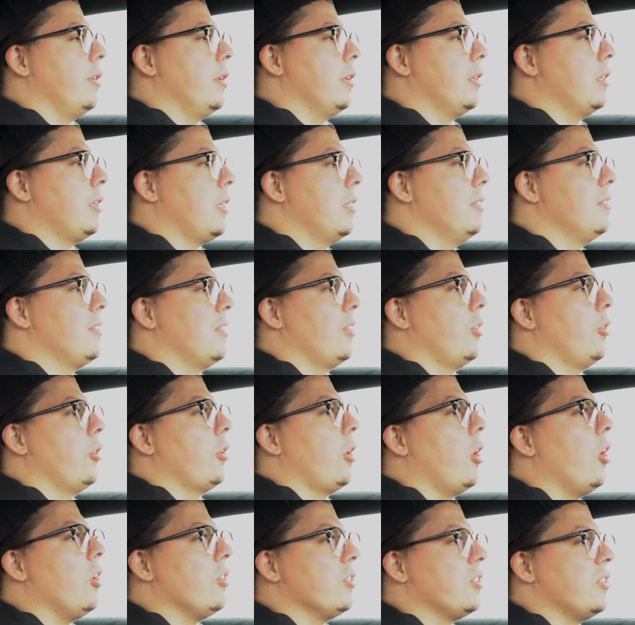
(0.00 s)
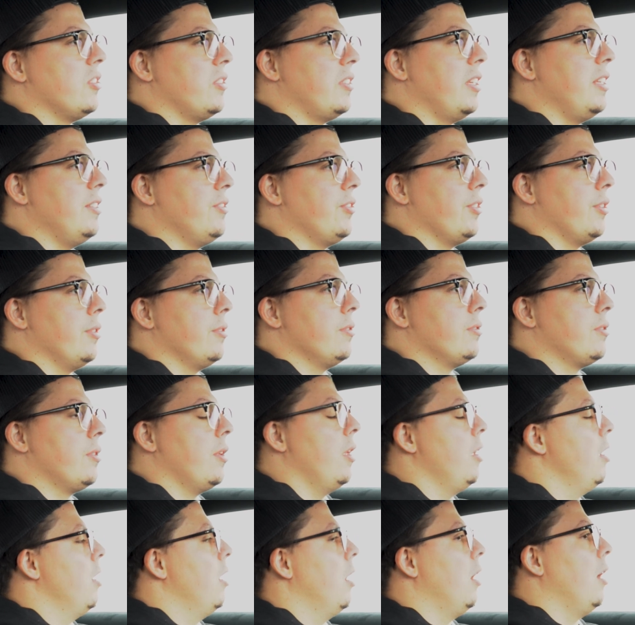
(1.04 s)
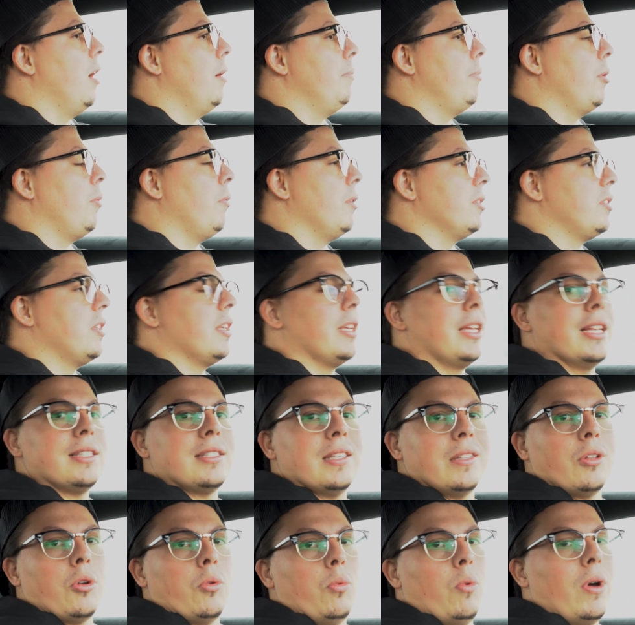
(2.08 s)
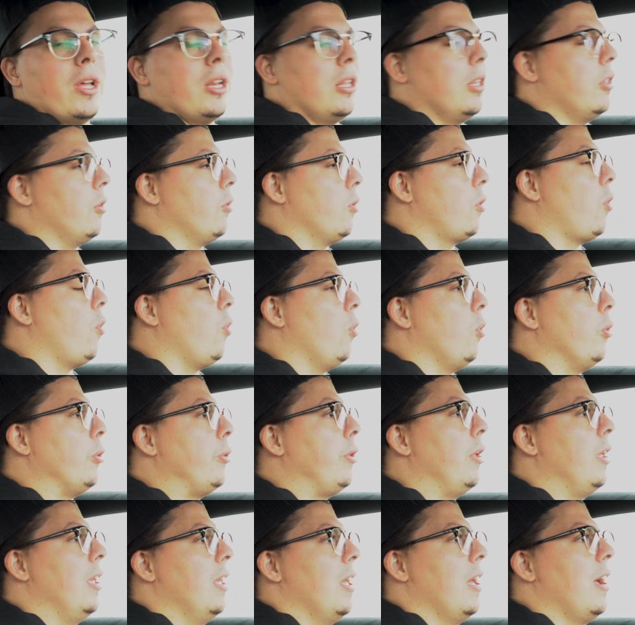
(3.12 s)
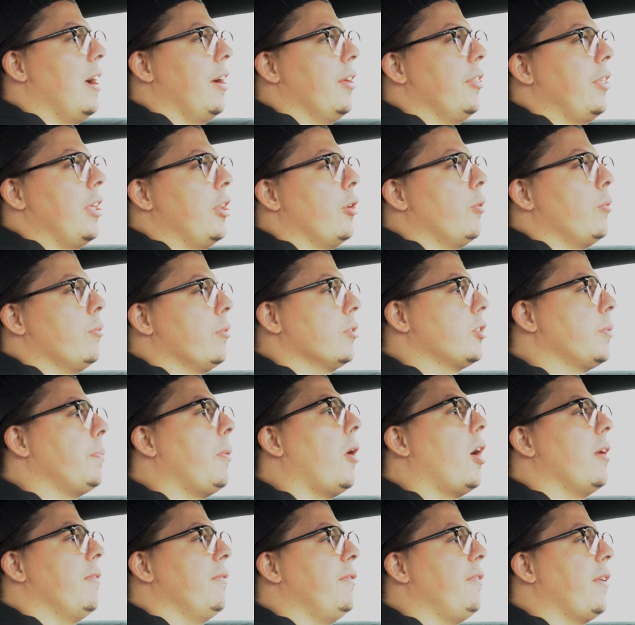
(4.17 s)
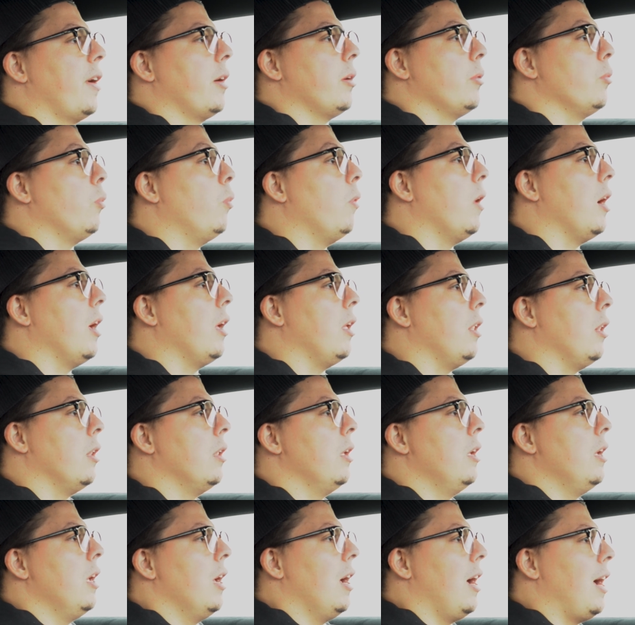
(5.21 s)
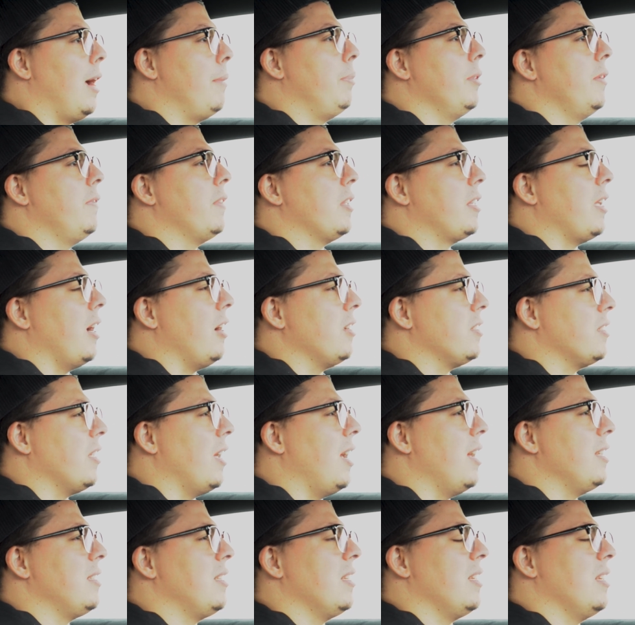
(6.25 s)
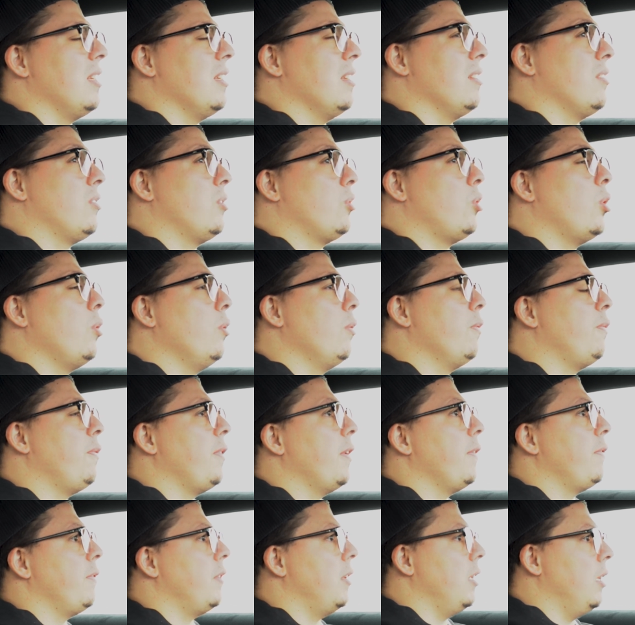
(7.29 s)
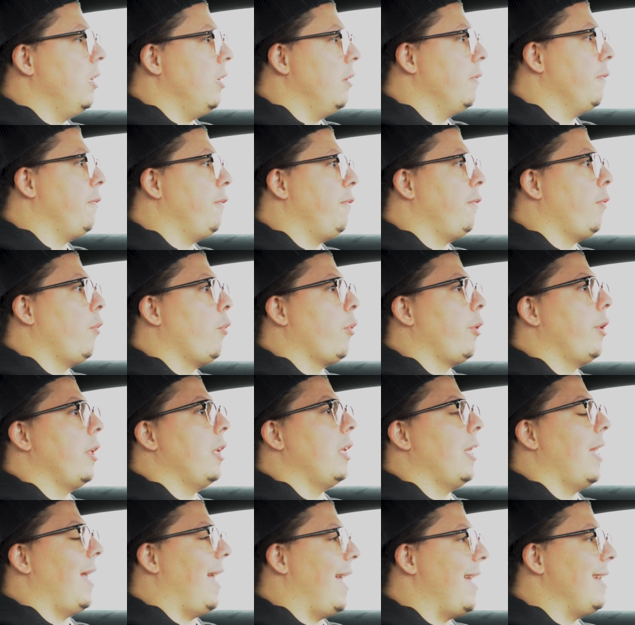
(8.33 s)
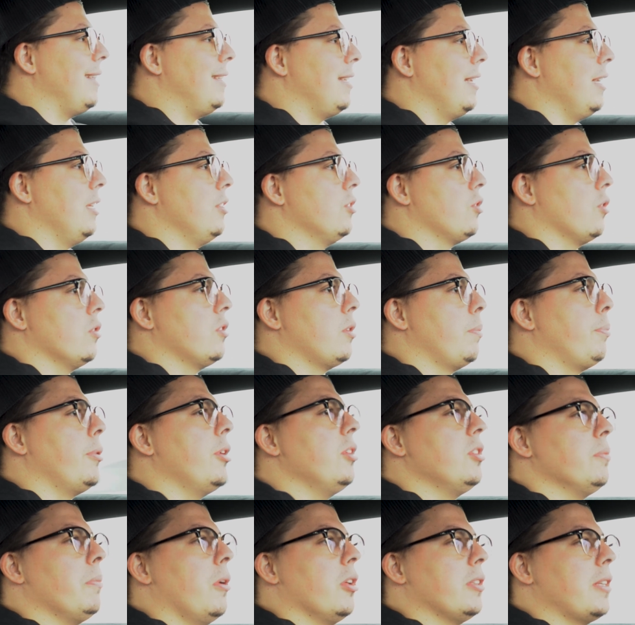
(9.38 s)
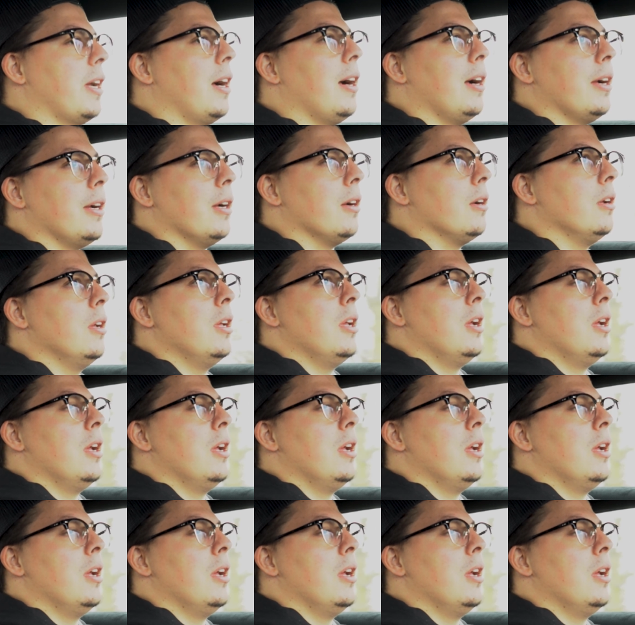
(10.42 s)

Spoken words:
considered all seasons, but once it gets a little wet, a little cold, they don't respond very well. I believe the tire size is 2, 15, 40, 18, so it's a pretty small tire,